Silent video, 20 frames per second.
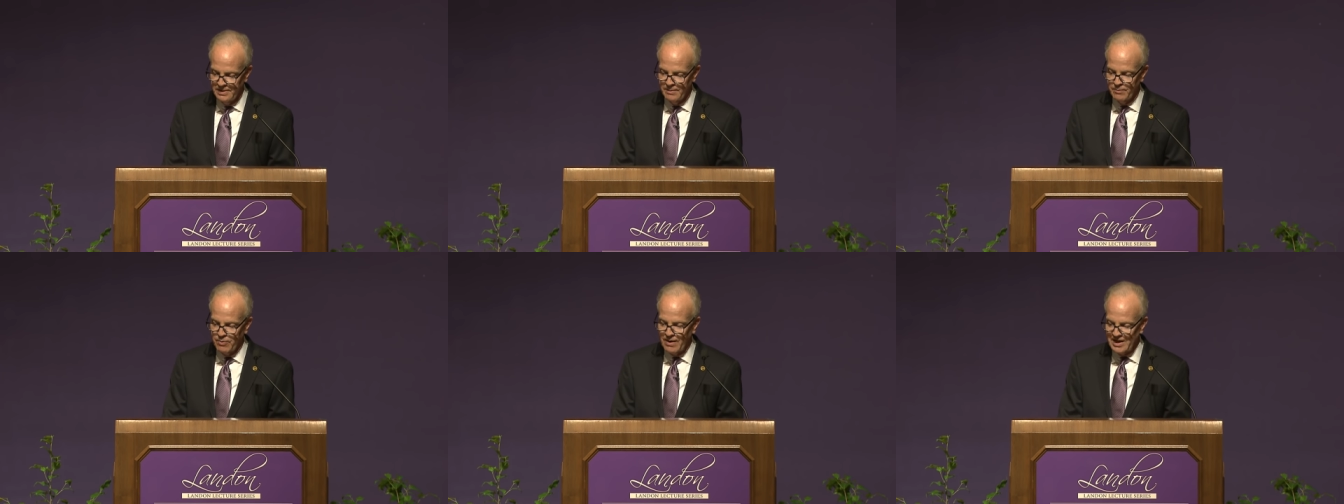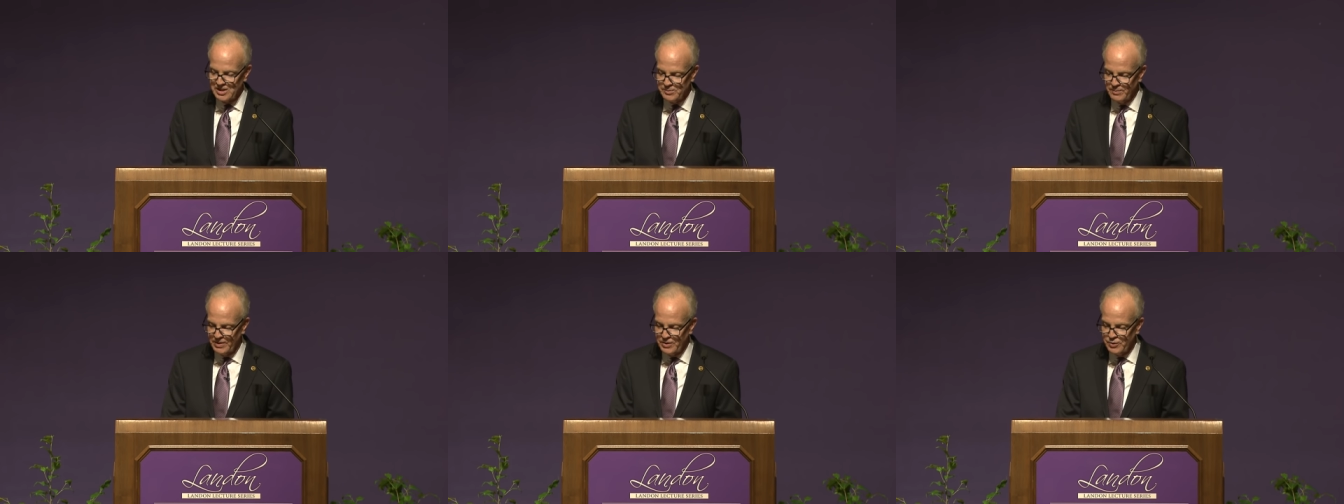
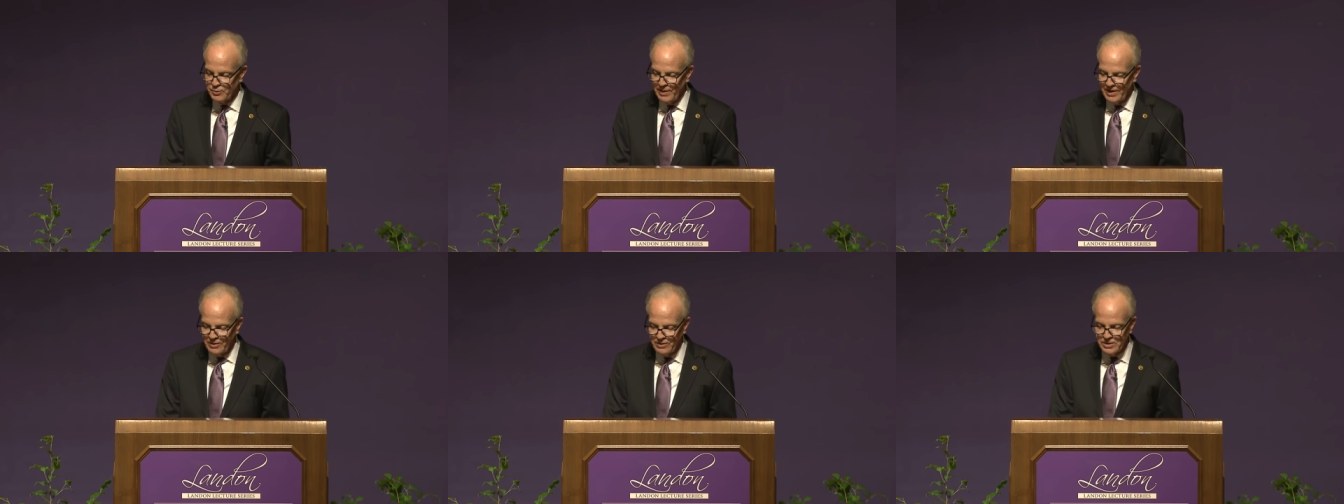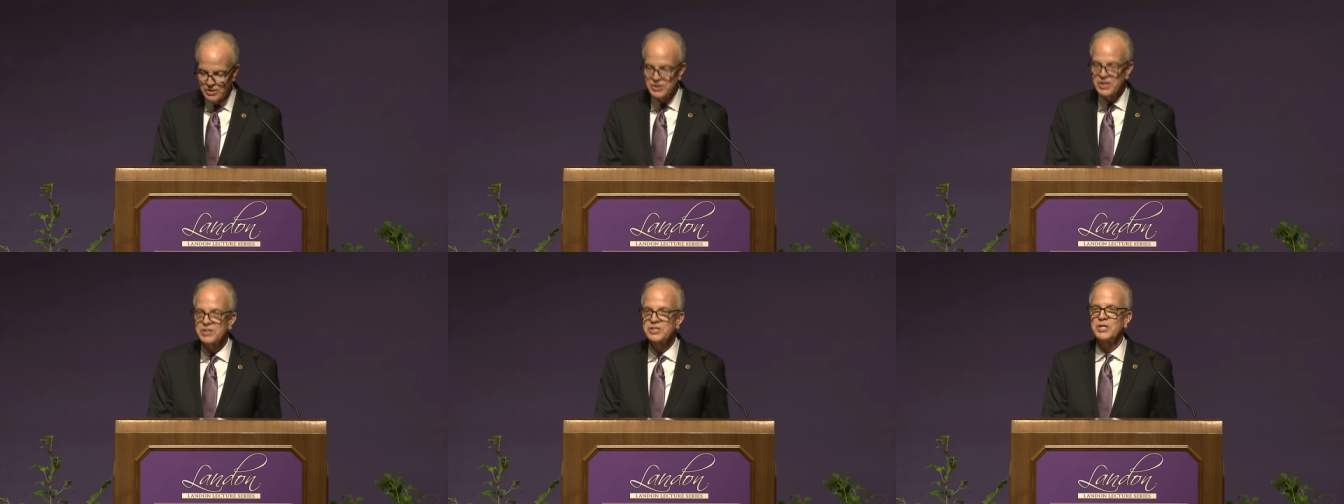Approximately
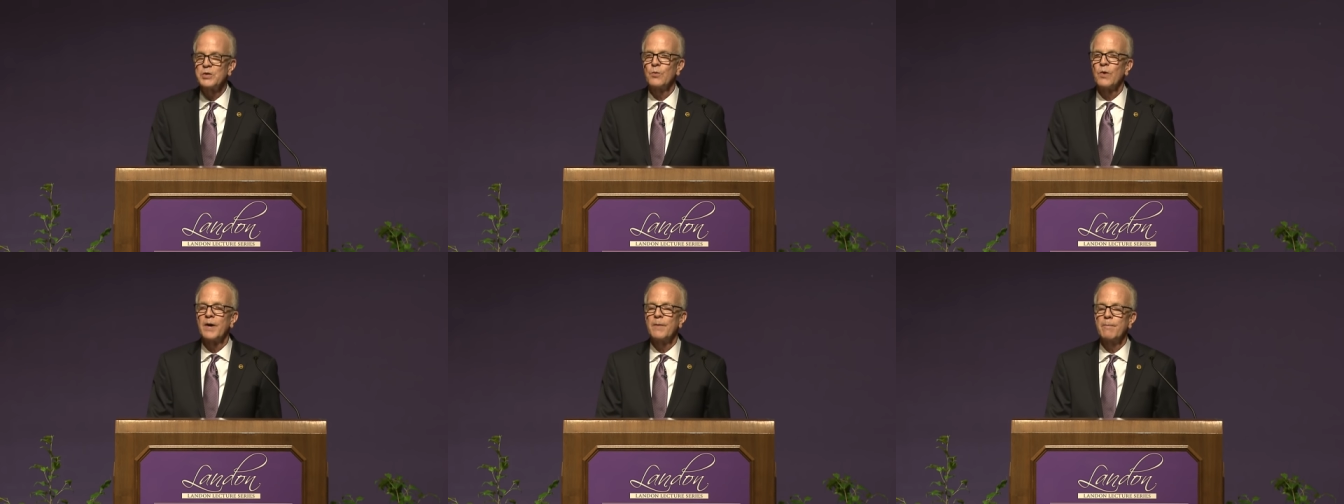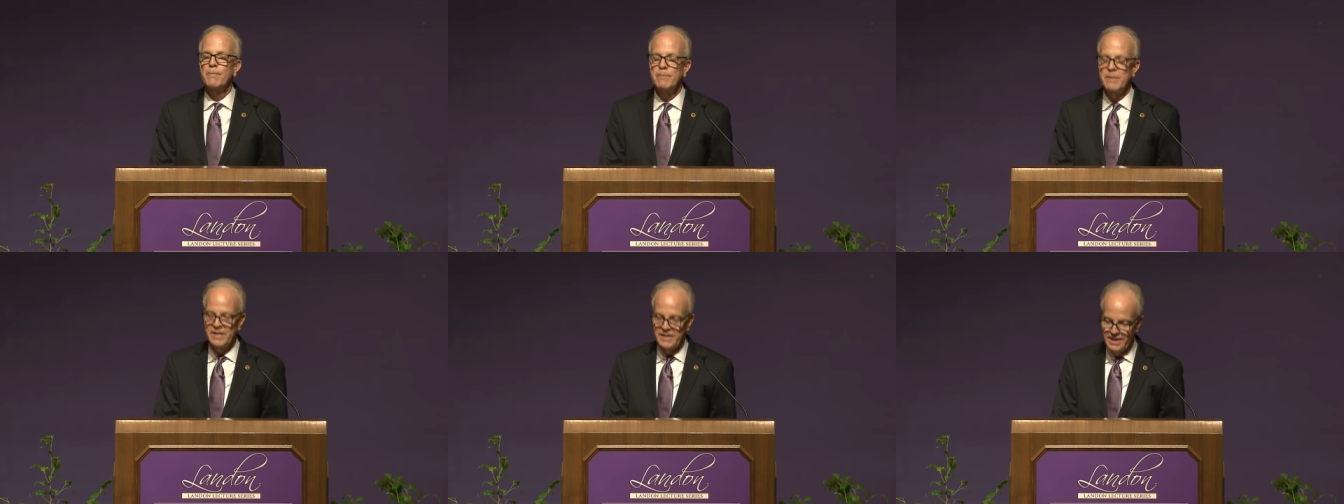$361
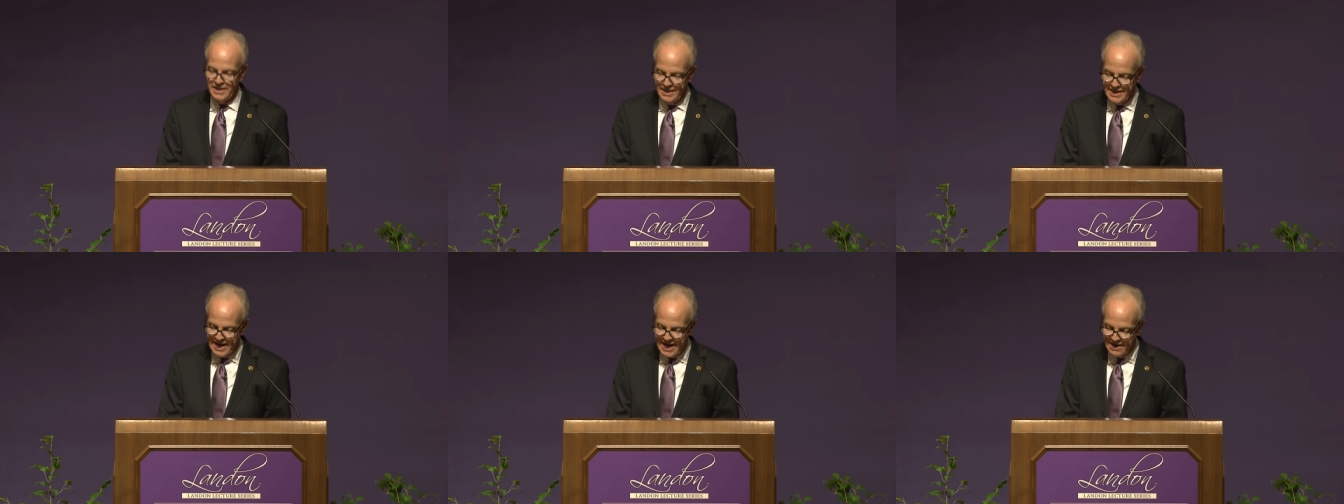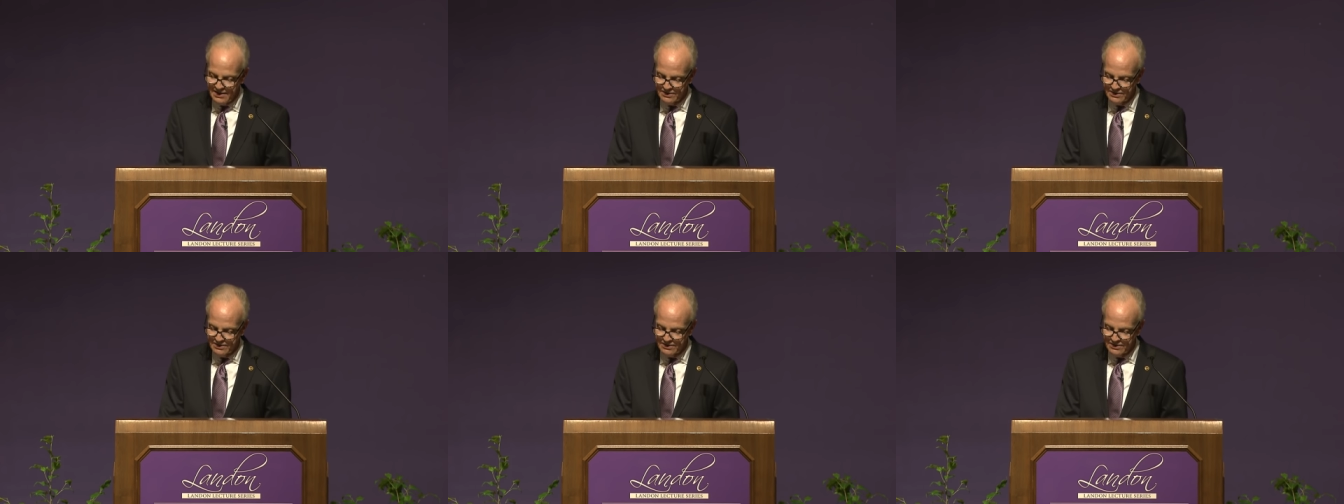million